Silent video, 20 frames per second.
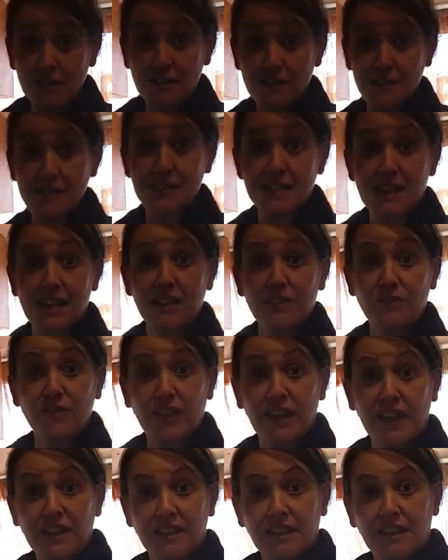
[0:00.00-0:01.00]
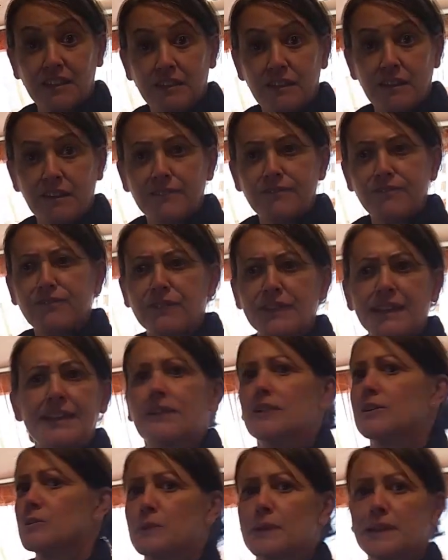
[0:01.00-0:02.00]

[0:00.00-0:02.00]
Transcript: instead of getting the flare